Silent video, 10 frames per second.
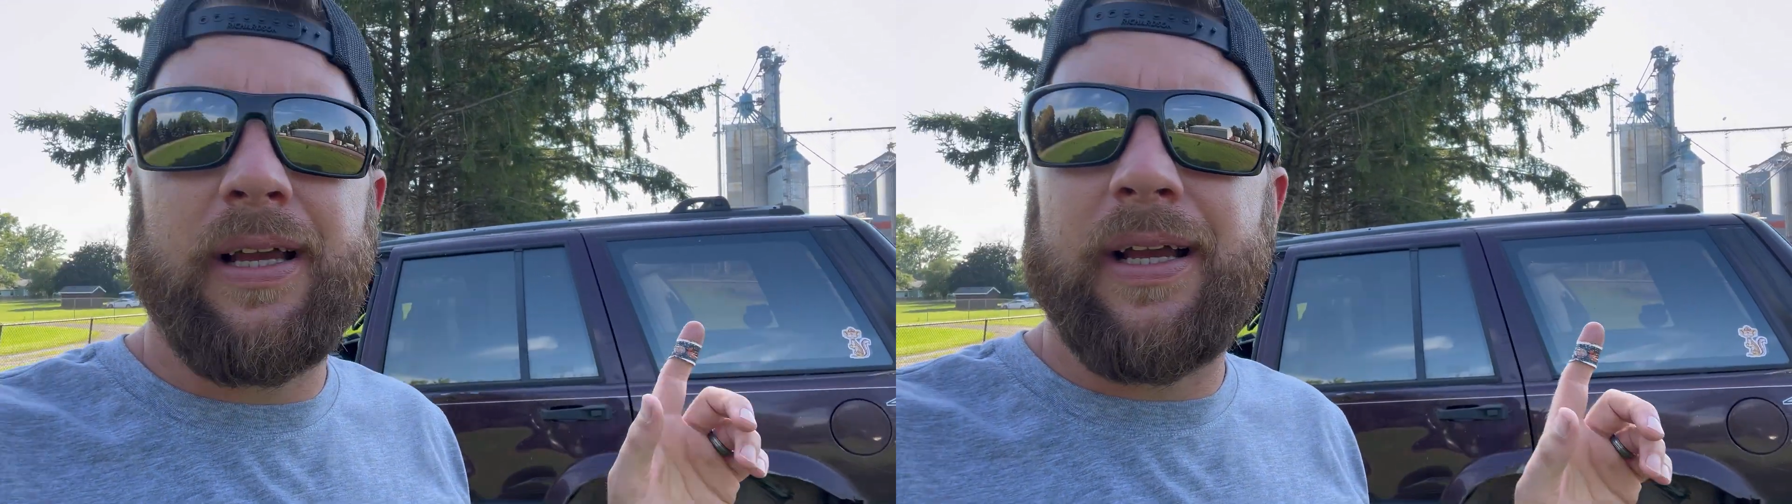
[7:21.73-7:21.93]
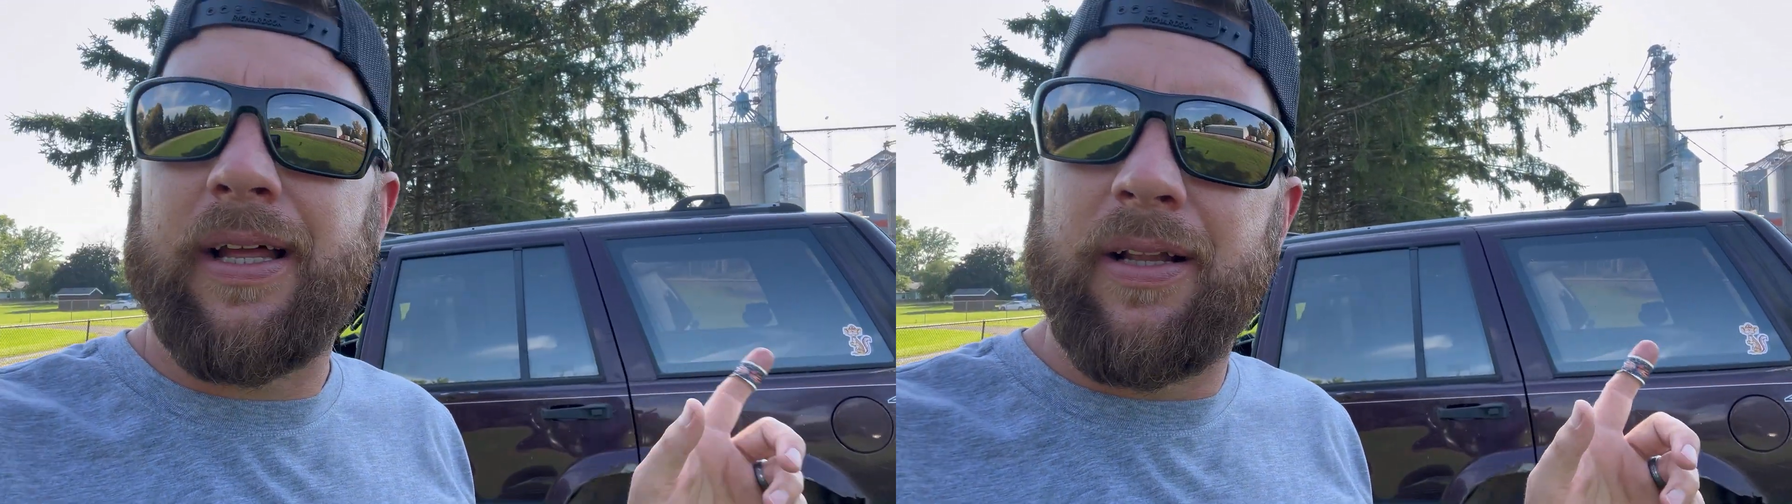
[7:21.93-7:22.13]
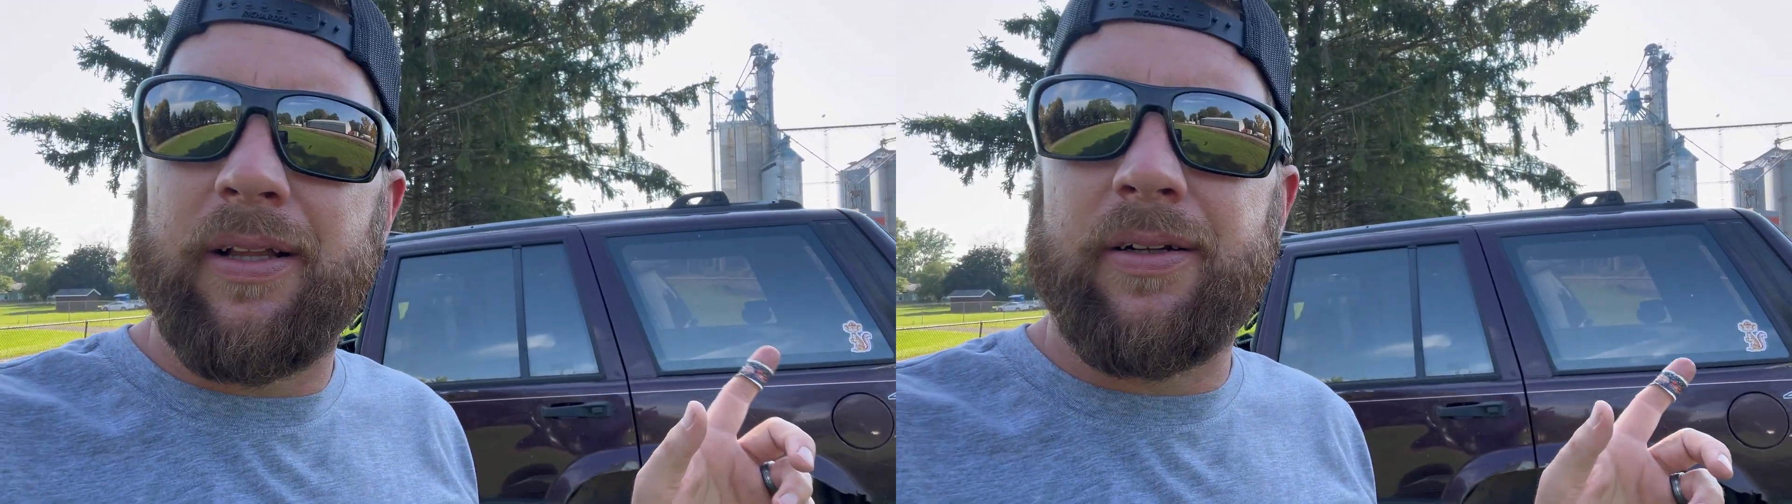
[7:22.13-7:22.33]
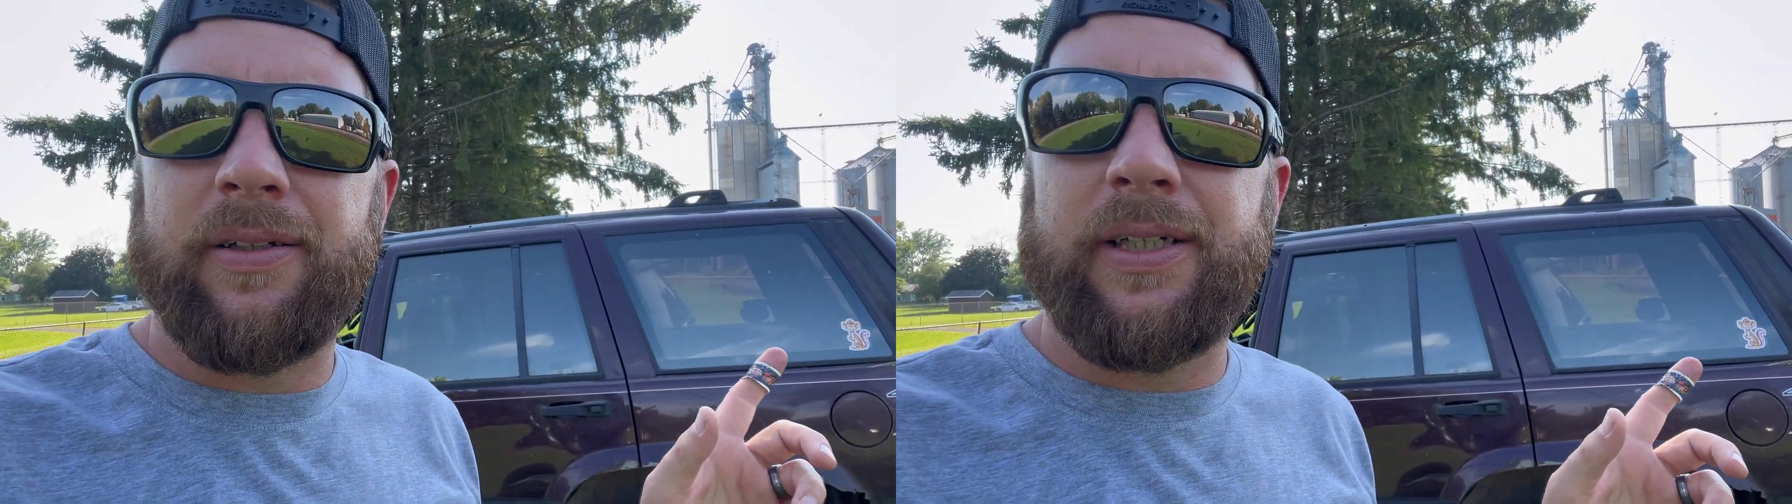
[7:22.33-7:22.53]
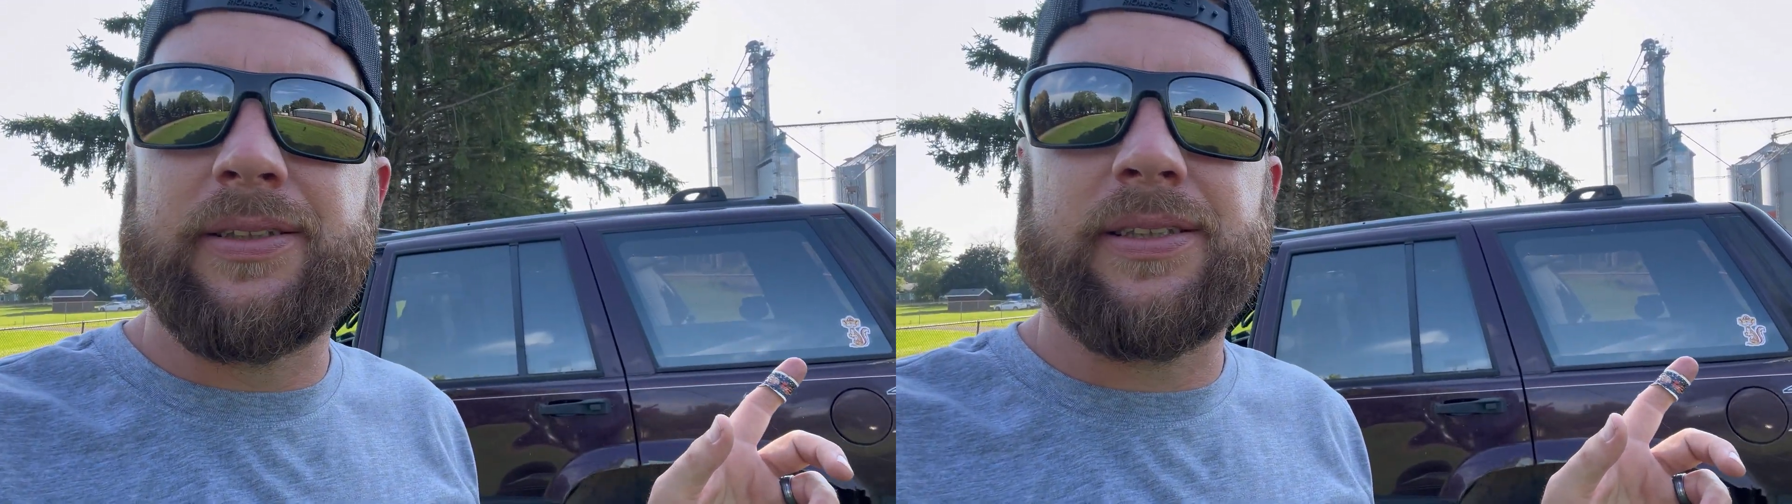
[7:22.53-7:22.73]
I got a little
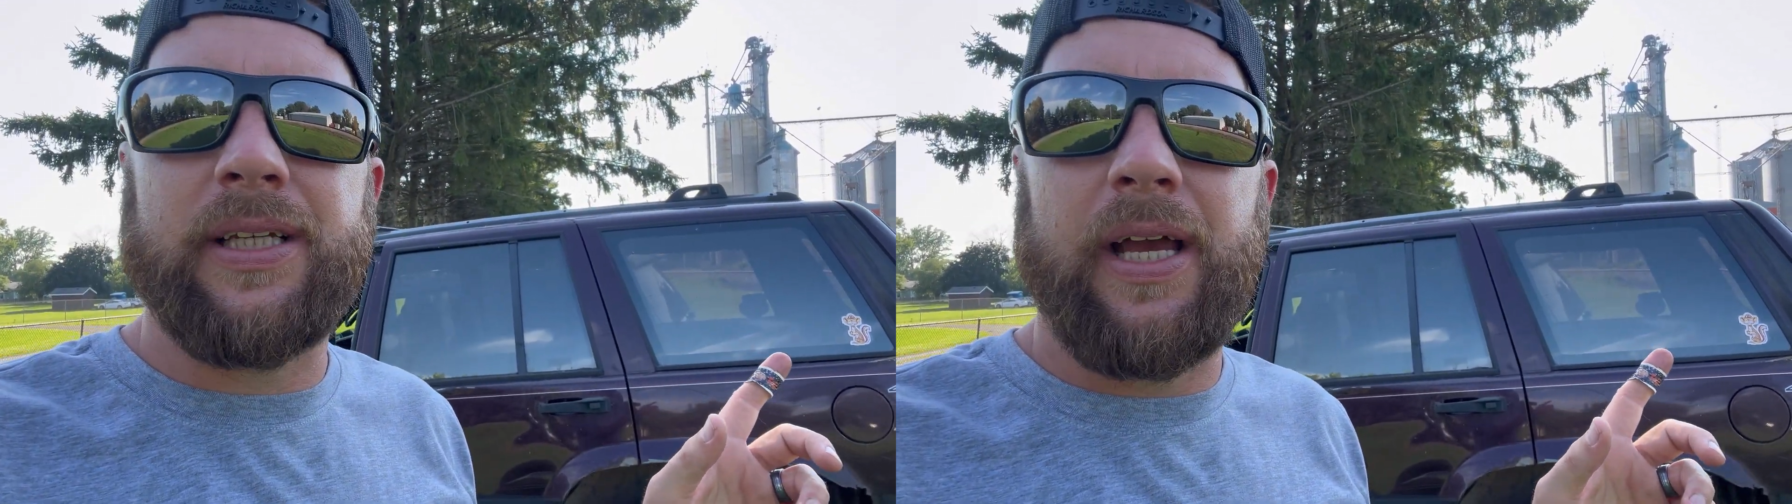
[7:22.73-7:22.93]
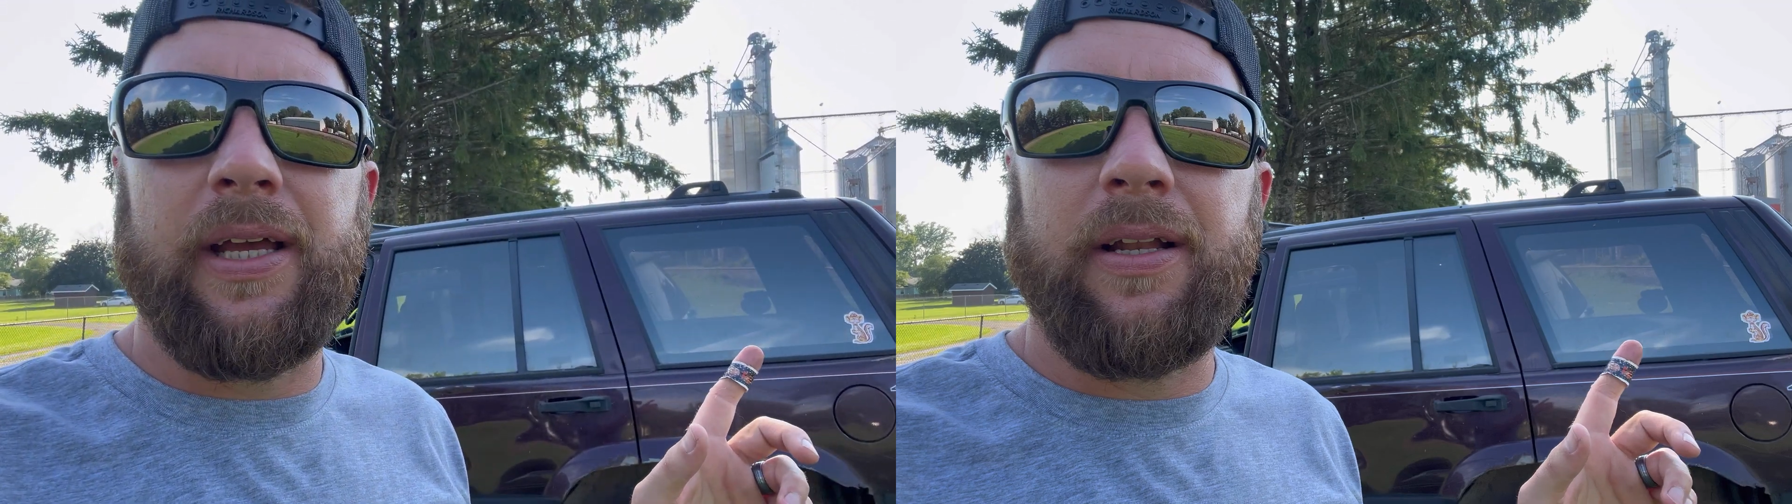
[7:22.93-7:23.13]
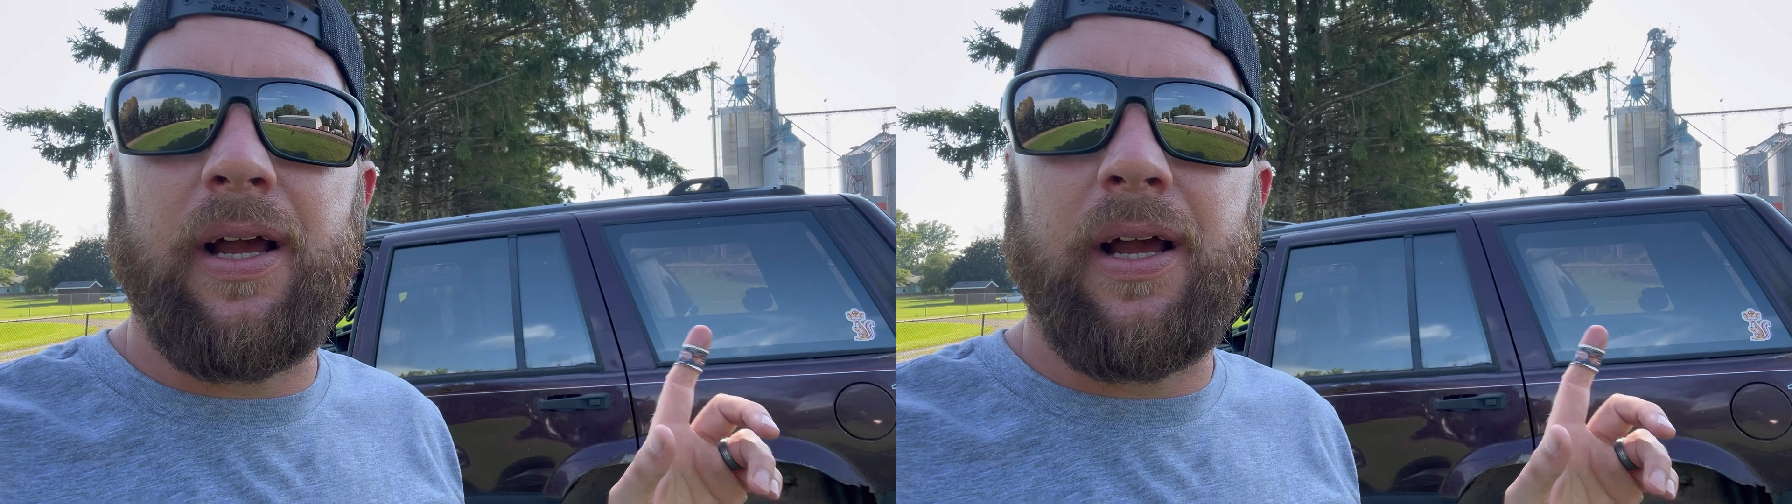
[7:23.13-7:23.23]
insight